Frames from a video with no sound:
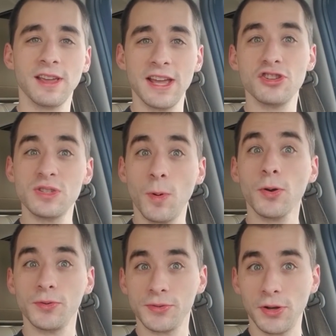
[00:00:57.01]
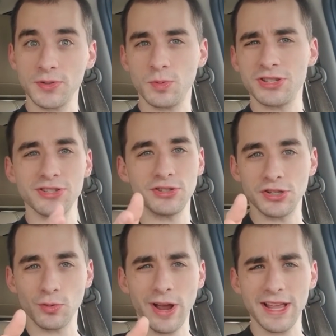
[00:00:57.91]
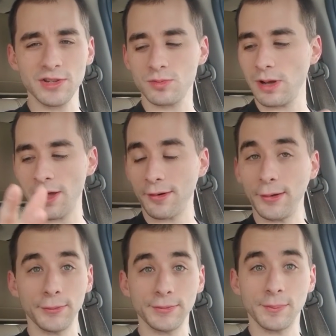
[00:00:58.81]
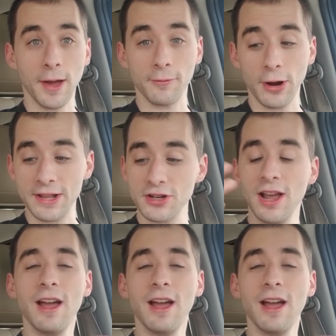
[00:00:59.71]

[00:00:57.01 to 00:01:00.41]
Cajun Sparkle sauce, which is just ranch. I don't know, some kind of ranch.